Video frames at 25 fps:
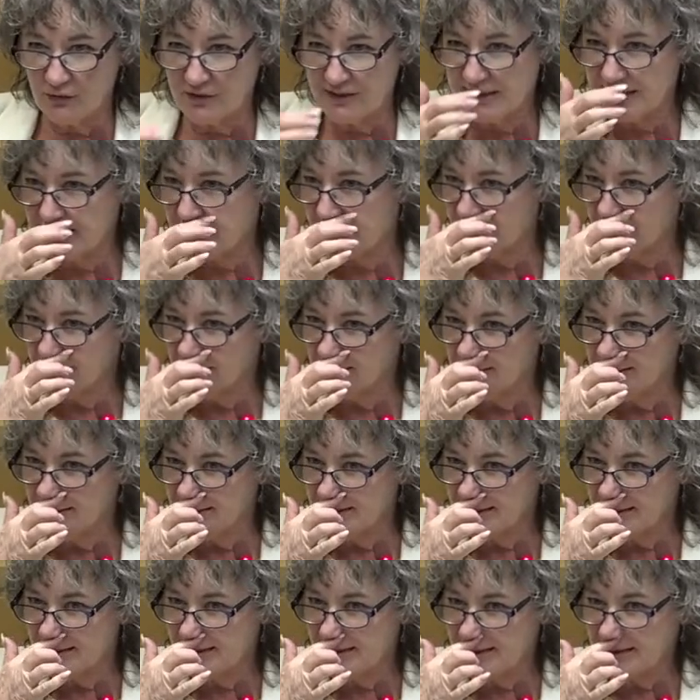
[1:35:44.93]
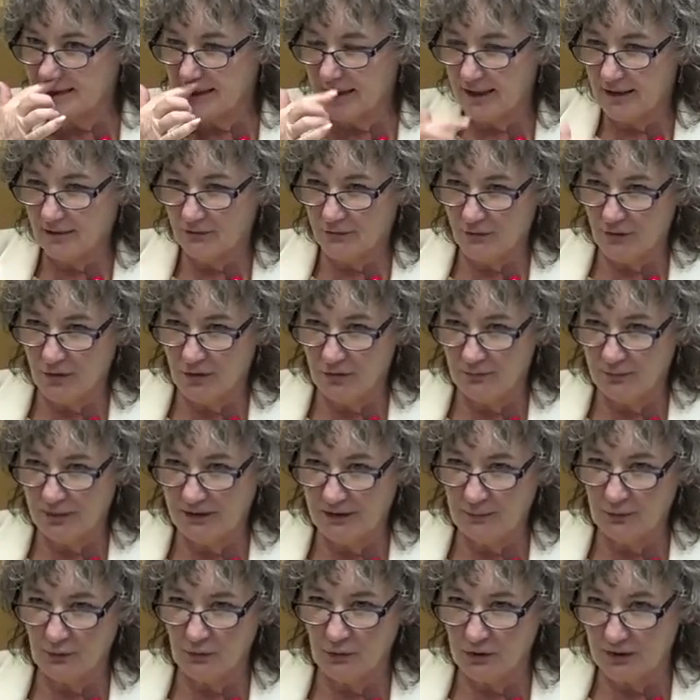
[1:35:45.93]
those skills
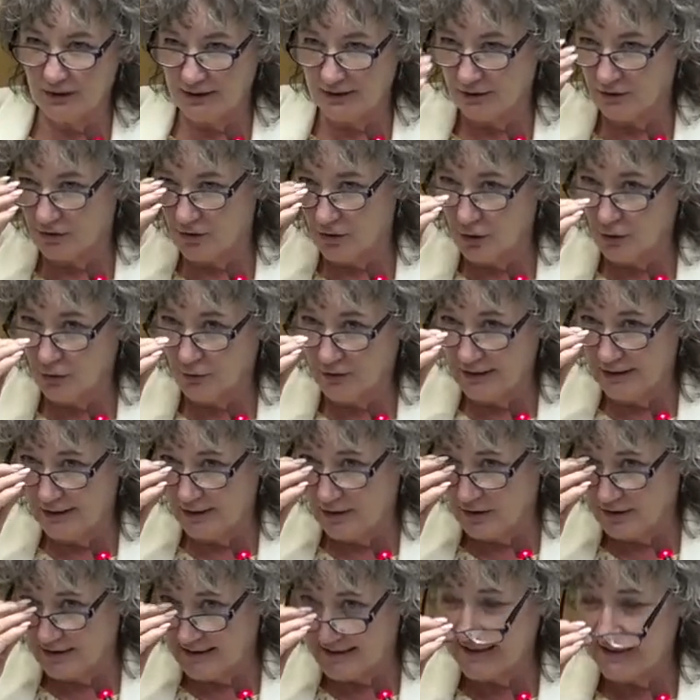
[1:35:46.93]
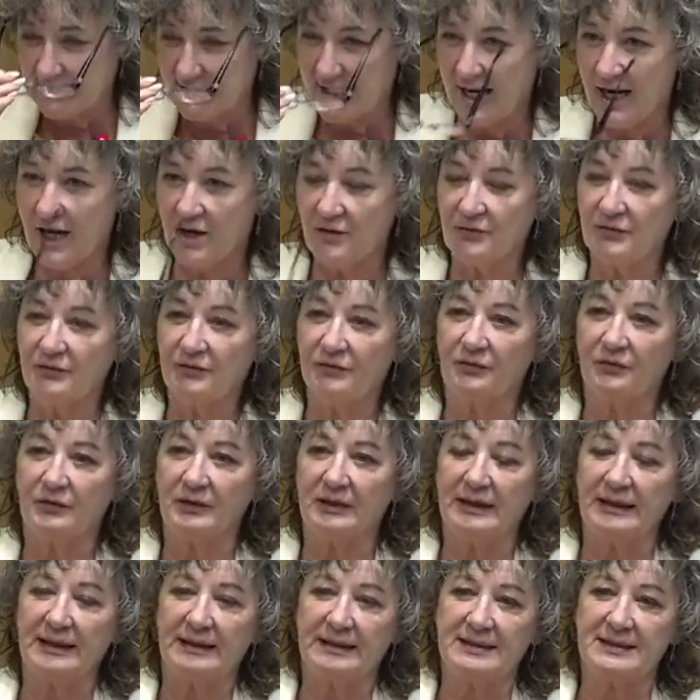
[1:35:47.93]
from people that are already on
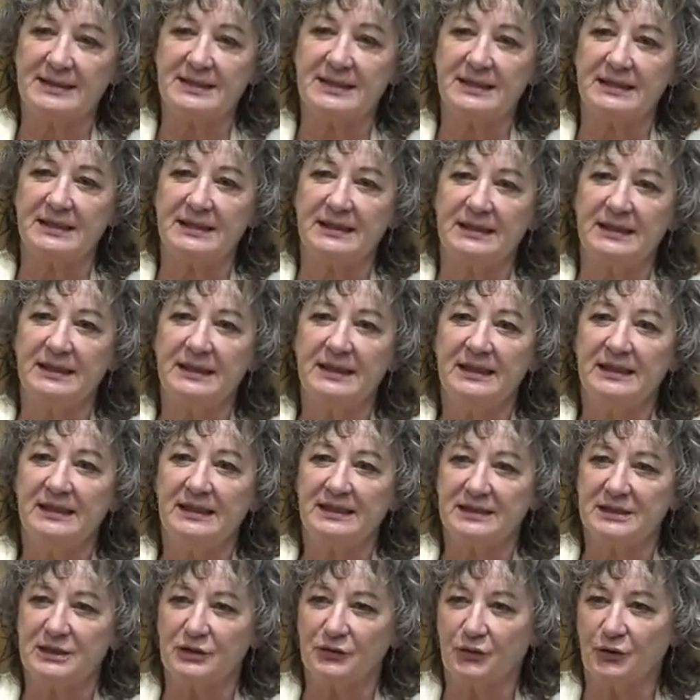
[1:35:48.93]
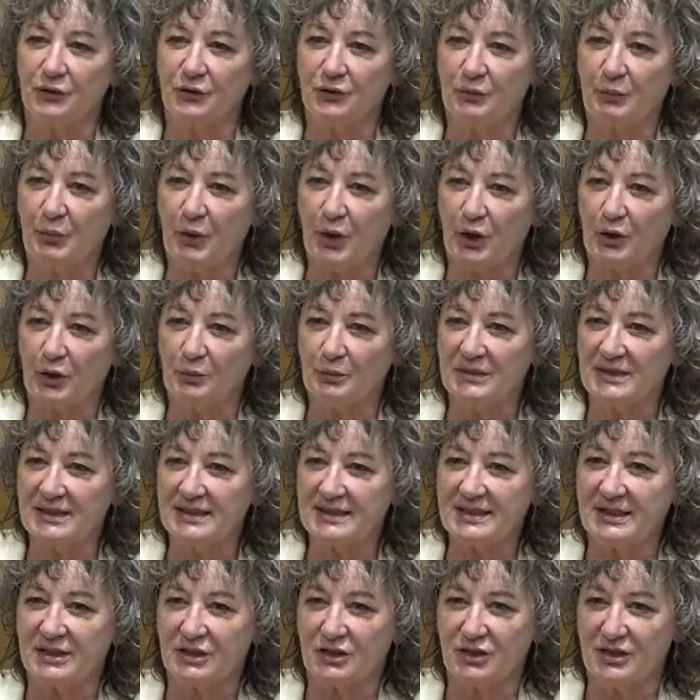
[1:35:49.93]
staff at the city in different
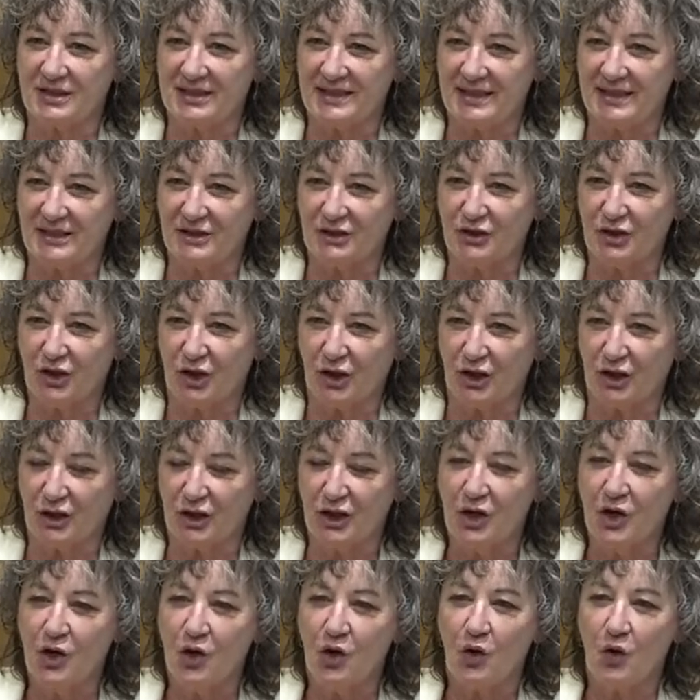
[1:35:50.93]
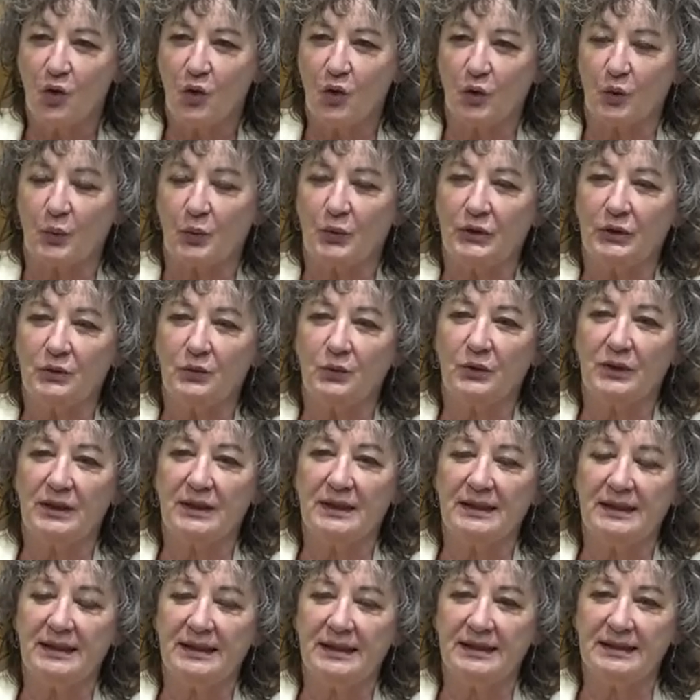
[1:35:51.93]
departments such as HR, or would
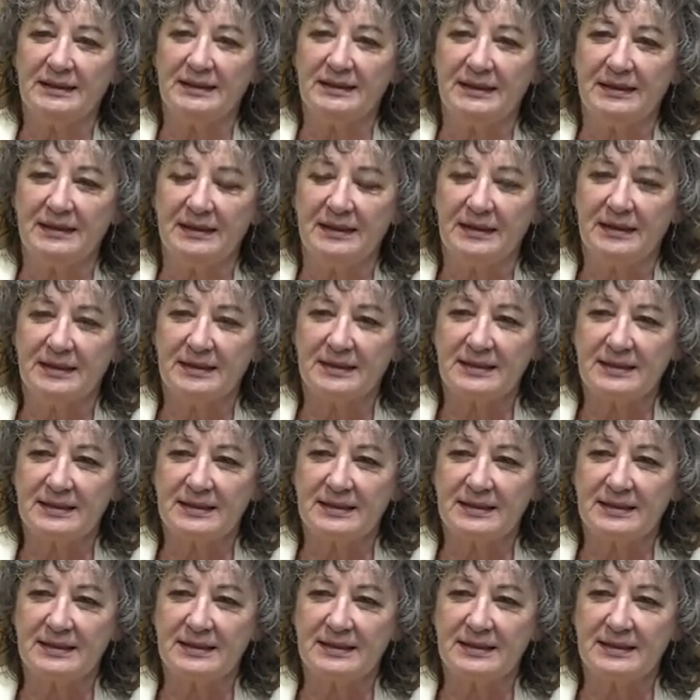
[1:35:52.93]
we need